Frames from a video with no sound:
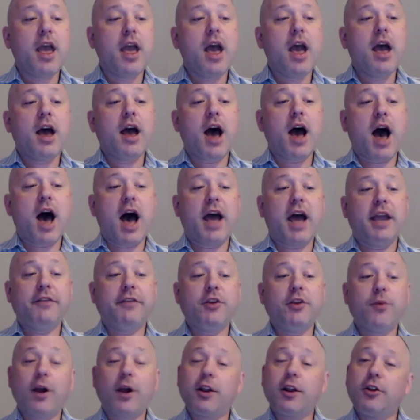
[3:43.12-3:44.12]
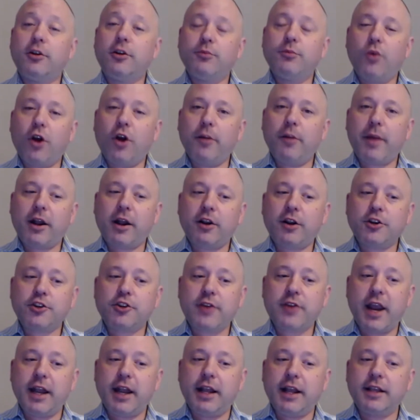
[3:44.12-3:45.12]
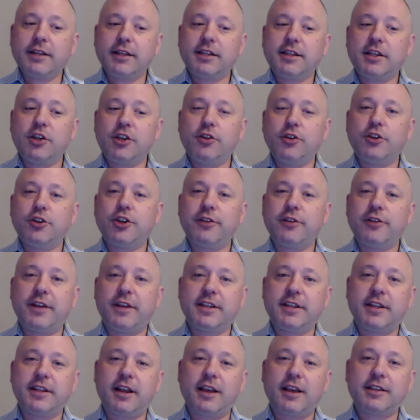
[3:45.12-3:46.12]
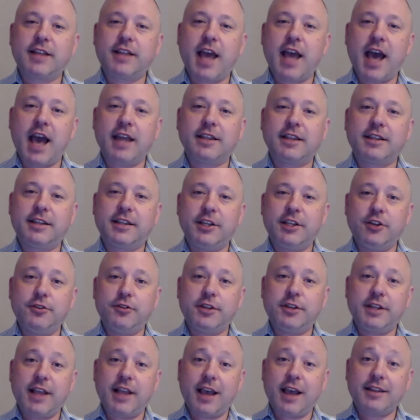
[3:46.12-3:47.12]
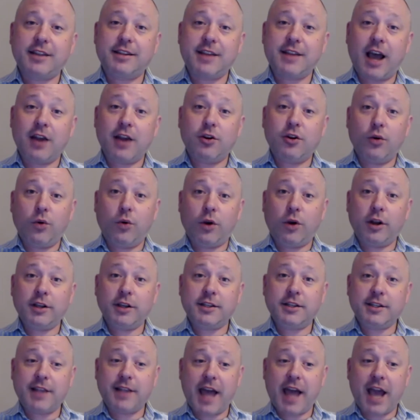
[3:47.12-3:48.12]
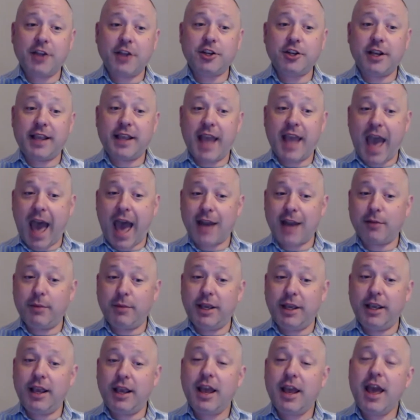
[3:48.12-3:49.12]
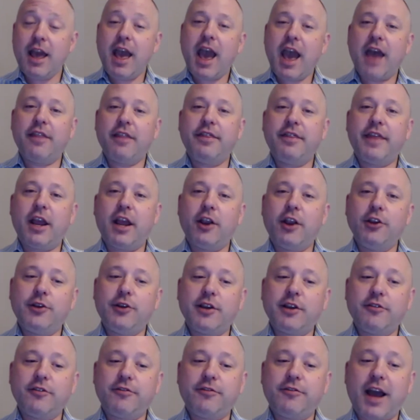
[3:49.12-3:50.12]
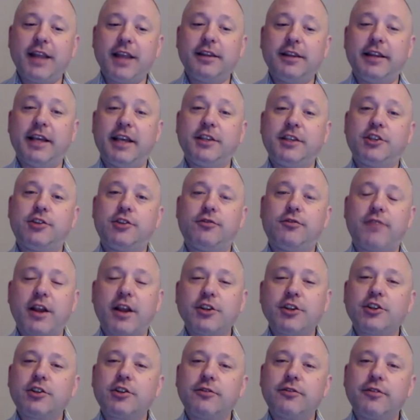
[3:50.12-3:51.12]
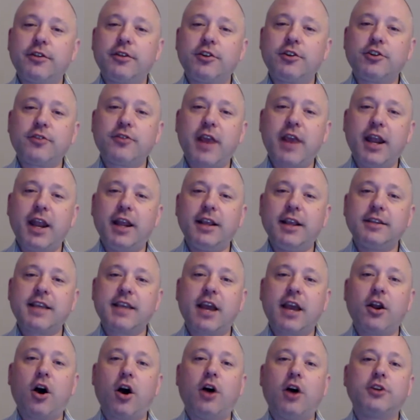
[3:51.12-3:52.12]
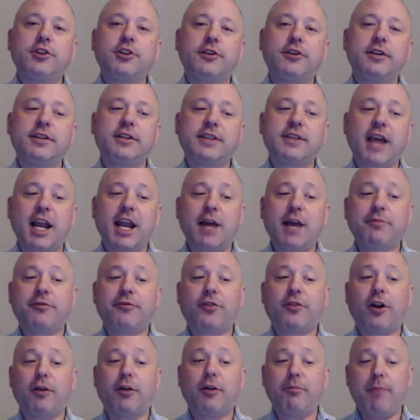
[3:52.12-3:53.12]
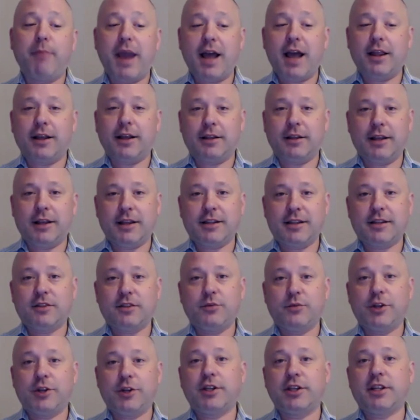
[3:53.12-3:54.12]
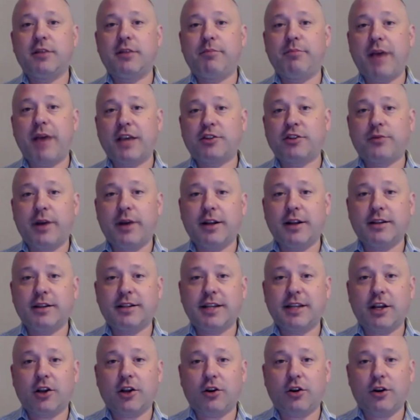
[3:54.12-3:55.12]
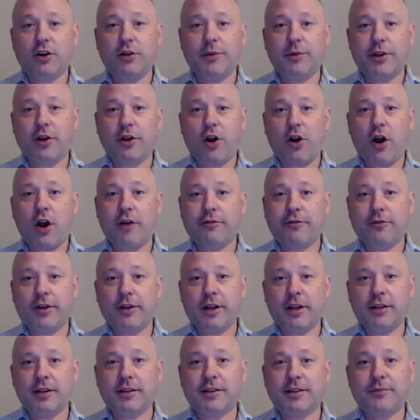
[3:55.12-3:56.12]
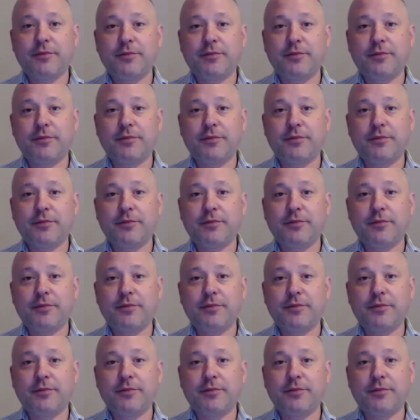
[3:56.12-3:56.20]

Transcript: If you want to learn more about our trainings, you should visit us at cucs.org/academy. And there you can find links to register for the trainings and also to sign up for our mailing list, which is the best way to stay current with our offerings.